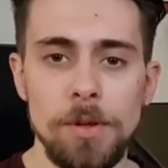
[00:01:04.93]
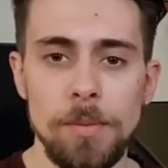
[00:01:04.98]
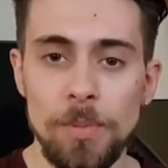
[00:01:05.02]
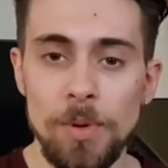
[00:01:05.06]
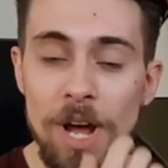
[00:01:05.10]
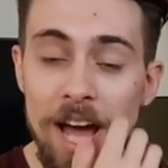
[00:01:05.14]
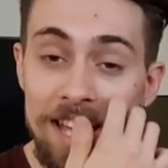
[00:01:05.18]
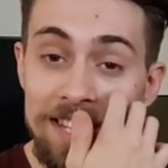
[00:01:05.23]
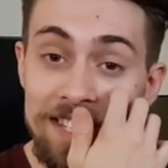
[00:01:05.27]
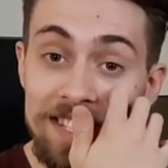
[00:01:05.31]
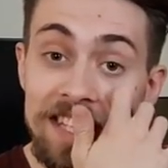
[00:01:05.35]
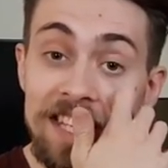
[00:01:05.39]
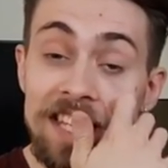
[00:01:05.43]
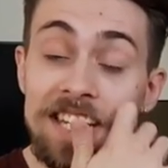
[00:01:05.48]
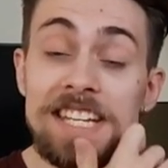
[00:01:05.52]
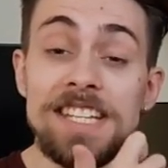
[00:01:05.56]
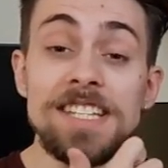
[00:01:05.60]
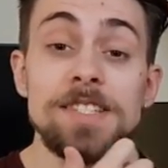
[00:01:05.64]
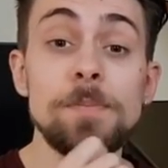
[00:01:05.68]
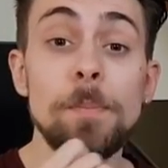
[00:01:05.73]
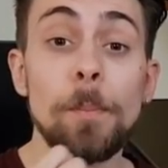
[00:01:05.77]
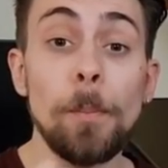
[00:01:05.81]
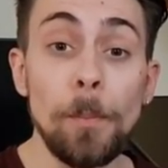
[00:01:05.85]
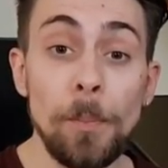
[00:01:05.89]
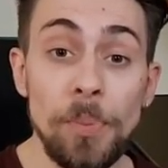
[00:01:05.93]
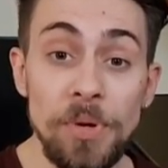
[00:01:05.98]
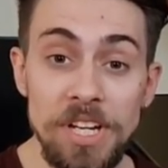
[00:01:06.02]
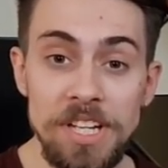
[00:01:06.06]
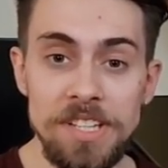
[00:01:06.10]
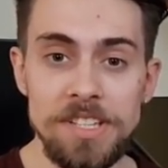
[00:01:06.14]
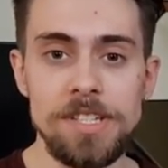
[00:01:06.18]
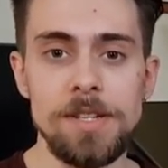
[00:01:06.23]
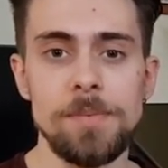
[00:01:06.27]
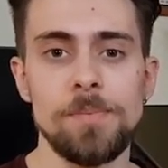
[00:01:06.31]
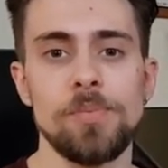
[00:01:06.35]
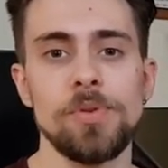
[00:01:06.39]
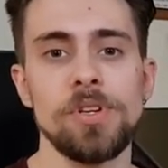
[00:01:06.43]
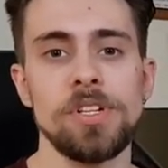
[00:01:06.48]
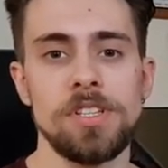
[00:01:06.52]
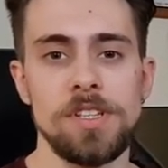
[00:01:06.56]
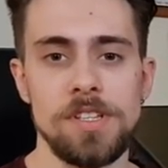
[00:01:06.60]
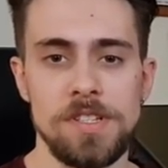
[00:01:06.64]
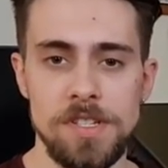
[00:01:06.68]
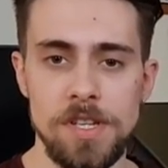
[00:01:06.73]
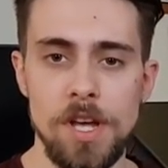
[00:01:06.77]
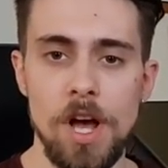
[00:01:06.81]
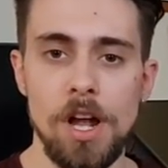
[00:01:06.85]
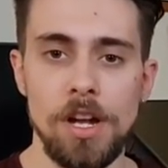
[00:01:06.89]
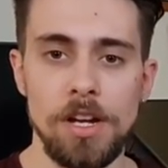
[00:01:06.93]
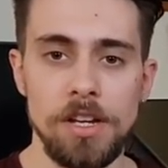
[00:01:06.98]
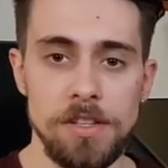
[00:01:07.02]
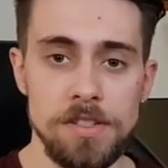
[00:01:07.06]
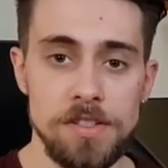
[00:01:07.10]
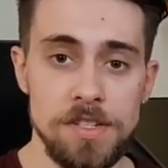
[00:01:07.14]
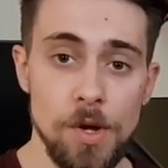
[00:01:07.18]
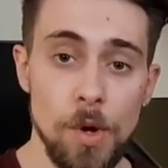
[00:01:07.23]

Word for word: the price. It is pretty solid.